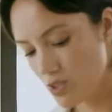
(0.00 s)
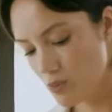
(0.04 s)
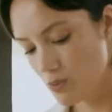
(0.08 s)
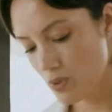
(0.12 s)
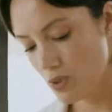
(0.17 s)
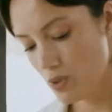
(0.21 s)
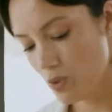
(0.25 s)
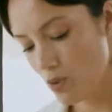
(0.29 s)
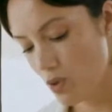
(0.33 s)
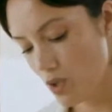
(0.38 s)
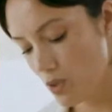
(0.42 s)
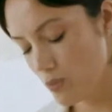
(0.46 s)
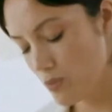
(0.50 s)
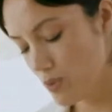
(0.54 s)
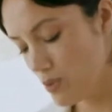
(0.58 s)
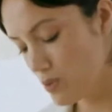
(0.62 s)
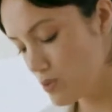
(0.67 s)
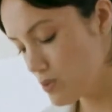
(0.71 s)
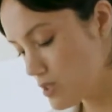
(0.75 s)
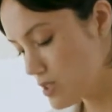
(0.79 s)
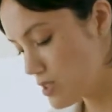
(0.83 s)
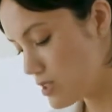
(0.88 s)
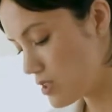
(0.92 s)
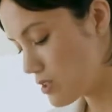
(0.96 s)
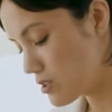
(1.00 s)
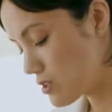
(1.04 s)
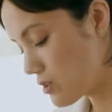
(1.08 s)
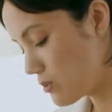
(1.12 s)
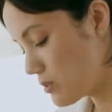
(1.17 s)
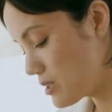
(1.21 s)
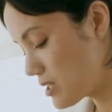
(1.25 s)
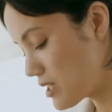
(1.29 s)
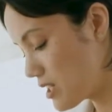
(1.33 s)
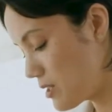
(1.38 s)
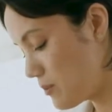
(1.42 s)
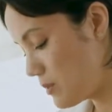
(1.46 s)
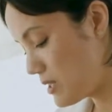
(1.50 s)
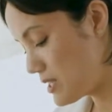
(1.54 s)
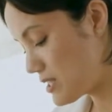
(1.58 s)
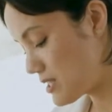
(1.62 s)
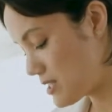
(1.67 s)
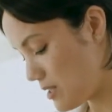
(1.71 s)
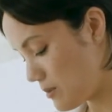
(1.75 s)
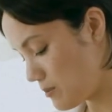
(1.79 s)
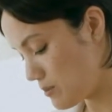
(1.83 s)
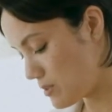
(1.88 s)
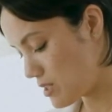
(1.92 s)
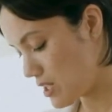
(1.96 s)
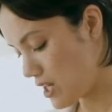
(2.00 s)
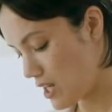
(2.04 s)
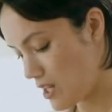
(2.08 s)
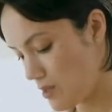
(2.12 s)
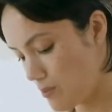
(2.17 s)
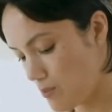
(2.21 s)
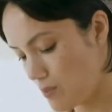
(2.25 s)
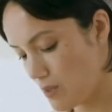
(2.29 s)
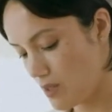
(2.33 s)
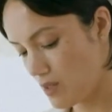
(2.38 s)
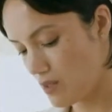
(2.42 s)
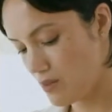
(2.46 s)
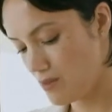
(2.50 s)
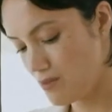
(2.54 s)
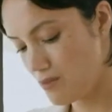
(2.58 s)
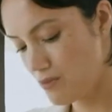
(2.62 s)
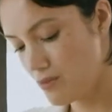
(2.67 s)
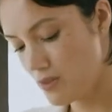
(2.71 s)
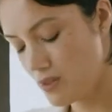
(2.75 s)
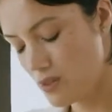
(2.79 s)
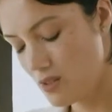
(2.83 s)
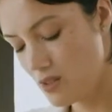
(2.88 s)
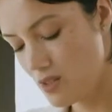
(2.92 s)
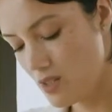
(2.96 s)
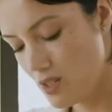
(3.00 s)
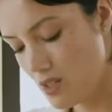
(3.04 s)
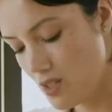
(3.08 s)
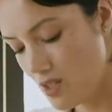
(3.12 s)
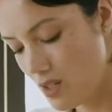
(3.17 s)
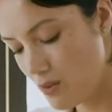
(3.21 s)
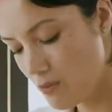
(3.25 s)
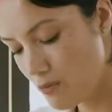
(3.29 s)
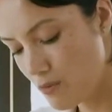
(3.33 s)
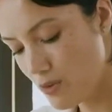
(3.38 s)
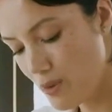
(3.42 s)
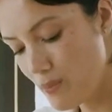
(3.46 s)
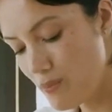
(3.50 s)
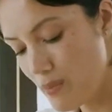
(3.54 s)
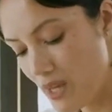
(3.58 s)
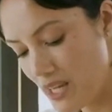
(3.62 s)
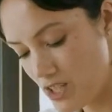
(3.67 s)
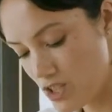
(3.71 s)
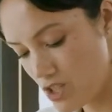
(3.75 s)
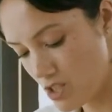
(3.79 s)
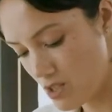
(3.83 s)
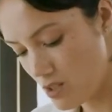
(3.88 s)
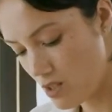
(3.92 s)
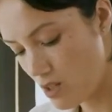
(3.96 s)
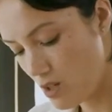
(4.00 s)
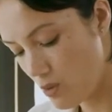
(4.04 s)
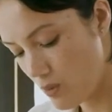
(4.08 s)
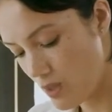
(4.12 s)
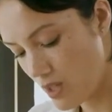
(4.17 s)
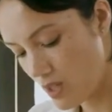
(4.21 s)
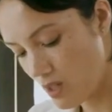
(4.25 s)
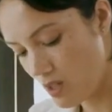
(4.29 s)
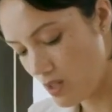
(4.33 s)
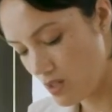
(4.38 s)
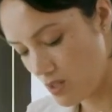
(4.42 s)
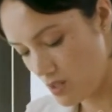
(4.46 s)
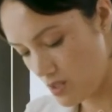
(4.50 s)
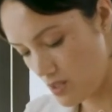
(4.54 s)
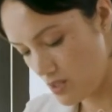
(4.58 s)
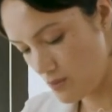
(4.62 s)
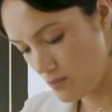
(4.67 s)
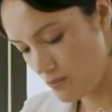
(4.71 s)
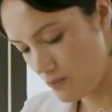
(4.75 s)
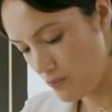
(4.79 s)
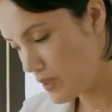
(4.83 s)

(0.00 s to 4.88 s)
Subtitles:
with hormones, there's always going to be some type of inflammation going on,